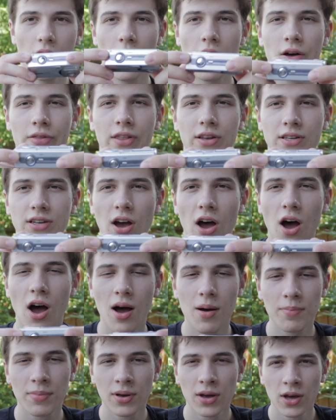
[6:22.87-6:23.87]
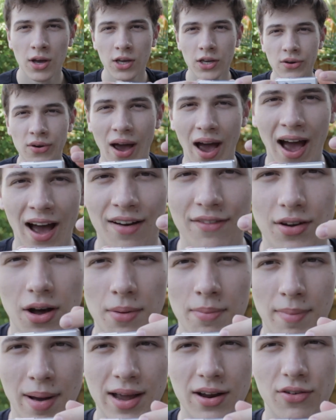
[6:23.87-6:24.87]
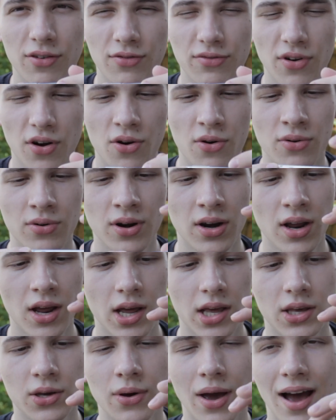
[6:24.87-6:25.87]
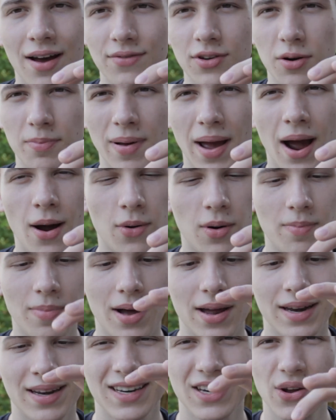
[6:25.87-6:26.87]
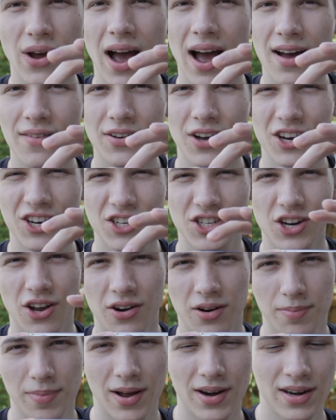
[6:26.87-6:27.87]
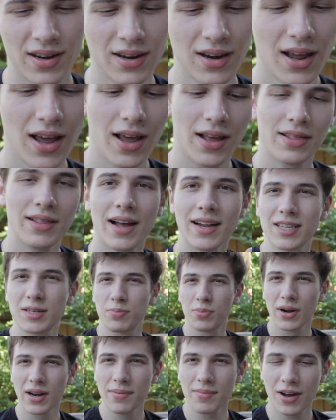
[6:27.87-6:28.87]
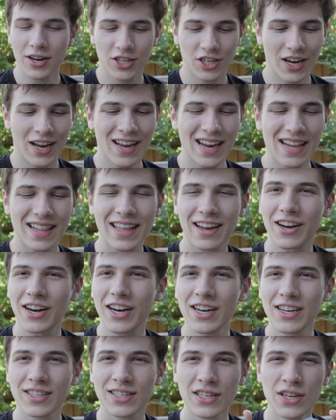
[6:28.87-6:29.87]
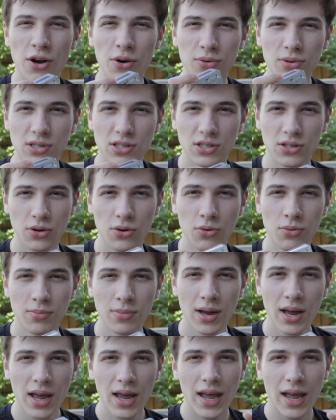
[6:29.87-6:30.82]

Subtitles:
On the top, you have a microphone, you have your power button, you have a shutter button. That's pretty much it. There is no zoom.